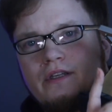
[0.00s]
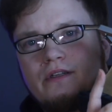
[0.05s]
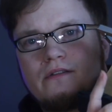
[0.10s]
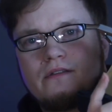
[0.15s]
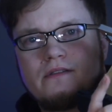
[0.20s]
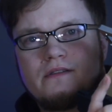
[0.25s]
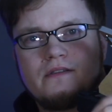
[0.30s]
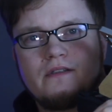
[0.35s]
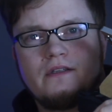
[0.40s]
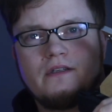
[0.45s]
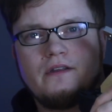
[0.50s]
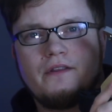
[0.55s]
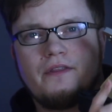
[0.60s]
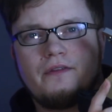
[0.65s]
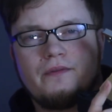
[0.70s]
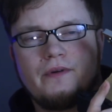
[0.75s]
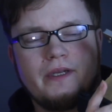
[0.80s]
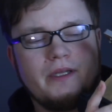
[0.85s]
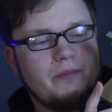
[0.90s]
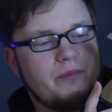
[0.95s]
here is the
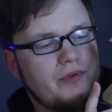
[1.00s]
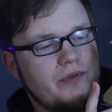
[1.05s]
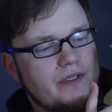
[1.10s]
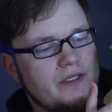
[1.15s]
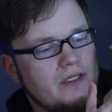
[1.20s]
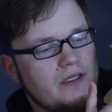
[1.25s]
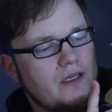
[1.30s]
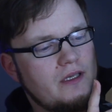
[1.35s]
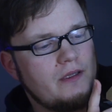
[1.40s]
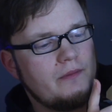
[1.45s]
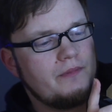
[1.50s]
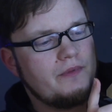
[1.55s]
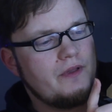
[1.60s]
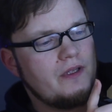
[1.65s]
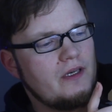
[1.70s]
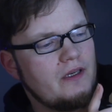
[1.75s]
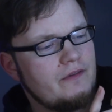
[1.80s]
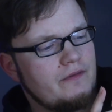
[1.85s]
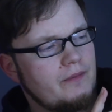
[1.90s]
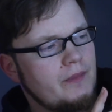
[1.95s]
3D printed clip
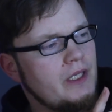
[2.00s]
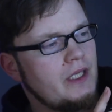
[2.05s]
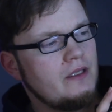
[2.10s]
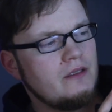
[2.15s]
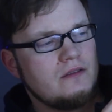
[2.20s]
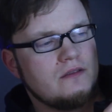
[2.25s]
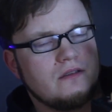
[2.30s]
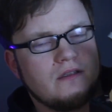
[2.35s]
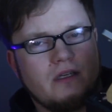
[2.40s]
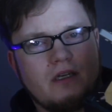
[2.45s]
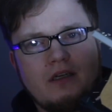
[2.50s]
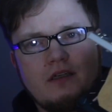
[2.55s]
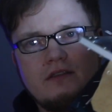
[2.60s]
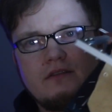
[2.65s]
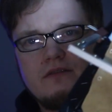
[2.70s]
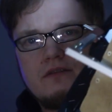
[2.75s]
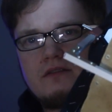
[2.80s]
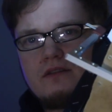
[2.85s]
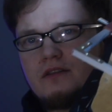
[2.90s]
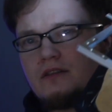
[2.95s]
that I've made,
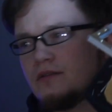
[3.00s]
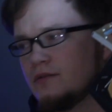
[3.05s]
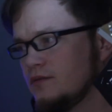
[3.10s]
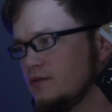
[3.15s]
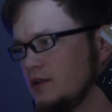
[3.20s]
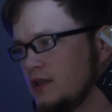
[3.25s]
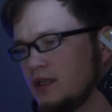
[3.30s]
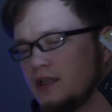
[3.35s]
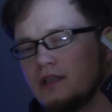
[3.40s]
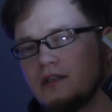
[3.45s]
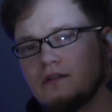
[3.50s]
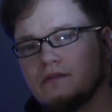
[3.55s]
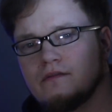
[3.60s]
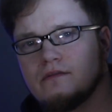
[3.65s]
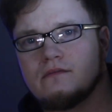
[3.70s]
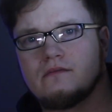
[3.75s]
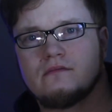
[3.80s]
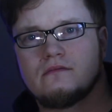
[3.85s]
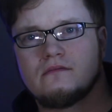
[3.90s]
and it really